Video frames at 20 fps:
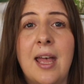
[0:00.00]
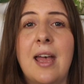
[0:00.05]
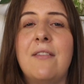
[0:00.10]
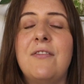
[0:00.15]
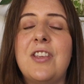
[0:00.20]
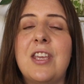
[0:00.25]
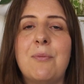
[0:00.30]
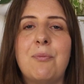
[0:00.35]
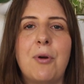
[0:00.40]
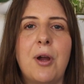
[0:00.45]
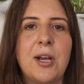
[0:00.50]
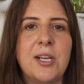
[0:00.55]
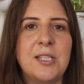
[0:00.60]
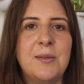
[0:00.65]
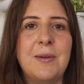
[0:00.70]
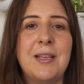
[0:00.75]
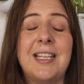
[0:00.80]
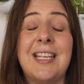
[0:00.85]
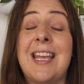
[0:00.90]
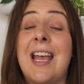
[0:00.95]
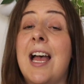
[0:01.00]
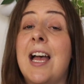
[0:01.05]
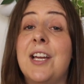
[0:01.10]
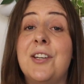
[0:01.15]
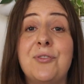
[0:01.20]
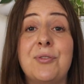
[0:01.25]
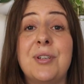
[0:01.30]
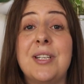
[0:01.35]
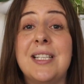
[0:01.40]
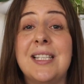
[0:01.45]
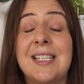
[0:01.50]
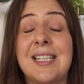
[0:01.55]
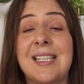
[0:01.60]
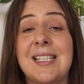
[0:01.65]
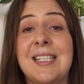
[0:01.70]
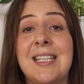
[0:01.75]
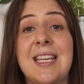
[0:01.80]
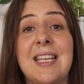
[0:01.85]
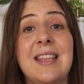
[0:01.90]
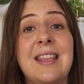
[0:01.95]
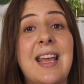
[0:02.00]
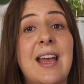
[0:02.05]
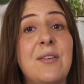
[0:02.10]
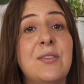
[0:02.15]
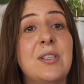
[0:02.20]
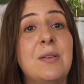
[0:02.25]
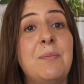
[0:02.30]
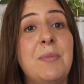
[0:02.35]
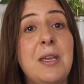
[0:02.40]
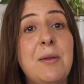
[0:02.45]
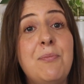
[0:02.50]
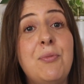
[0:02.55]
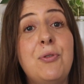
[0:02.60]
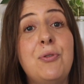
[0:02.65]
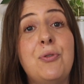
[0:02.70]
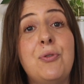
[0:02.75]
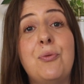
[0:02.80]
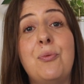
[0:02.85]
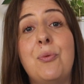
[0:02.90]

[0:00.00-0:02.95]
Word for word: Of the approximately 116,000 people who